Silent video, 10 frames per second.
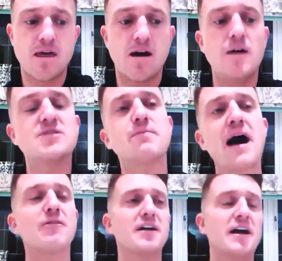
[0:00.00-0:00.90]
It was
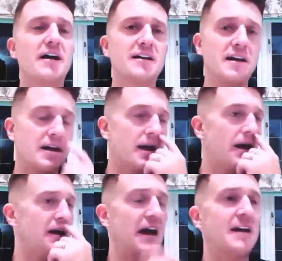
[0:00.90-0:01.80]
empowering.
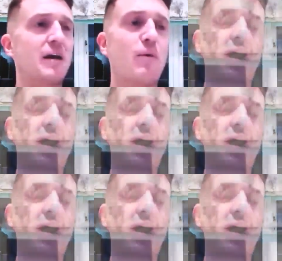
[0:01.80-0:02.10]
And